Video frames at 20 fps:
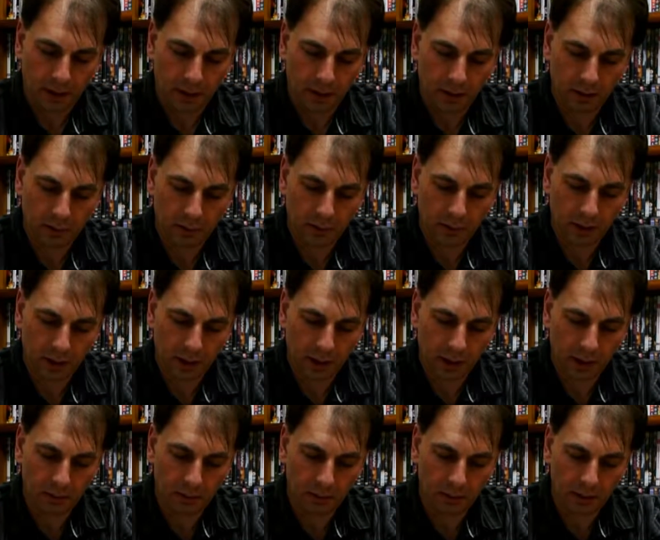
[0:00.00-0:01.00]
I'm going to put the
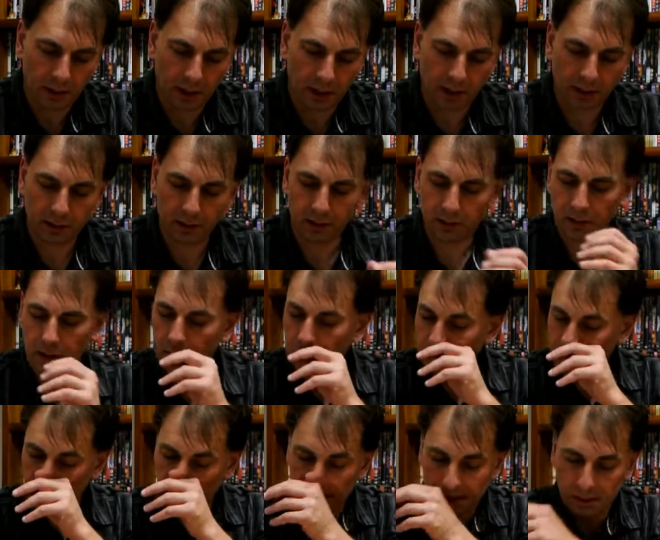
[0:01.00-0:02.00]
camera down and
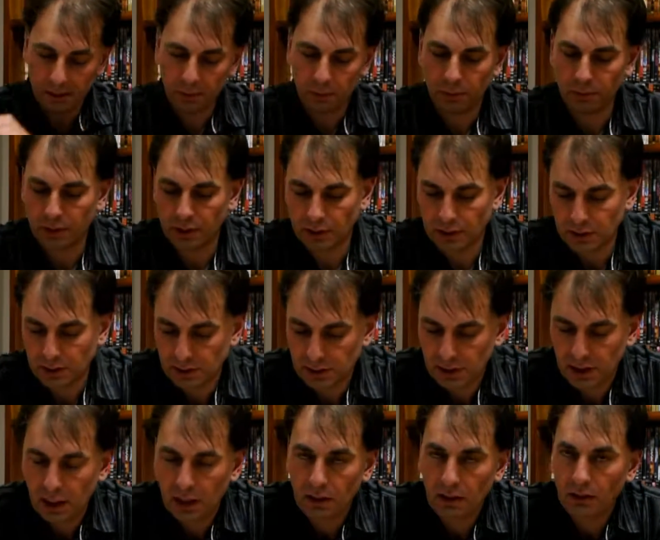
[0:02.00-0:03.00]
we're going to let it print and
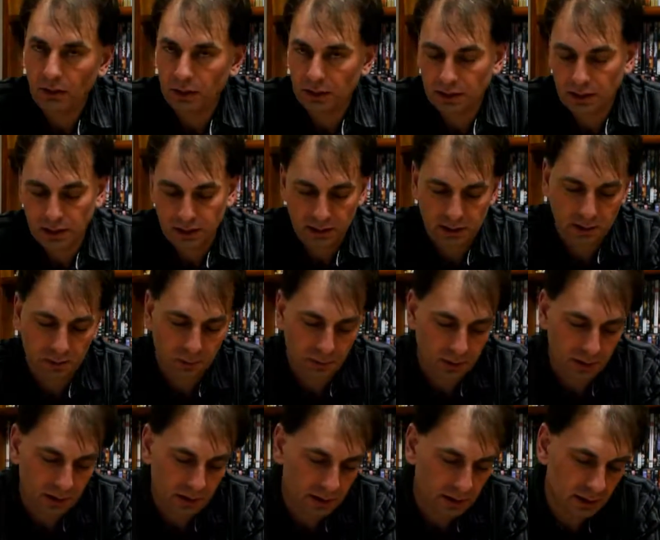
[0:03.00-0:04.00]
see how long it takes to
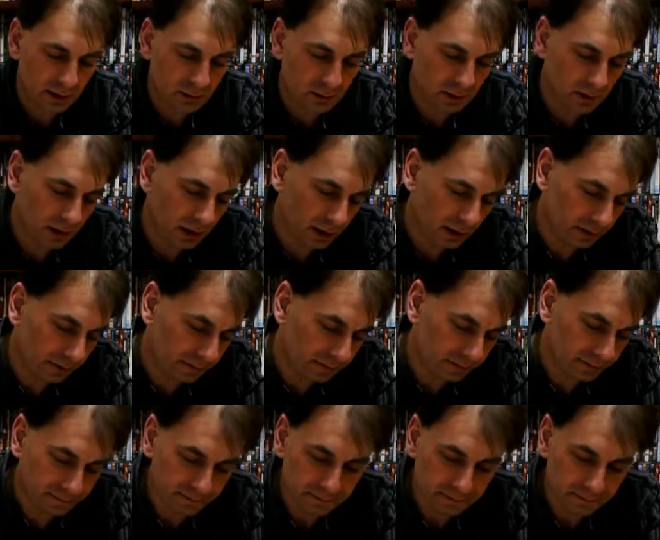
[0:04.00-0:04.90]
print this image out.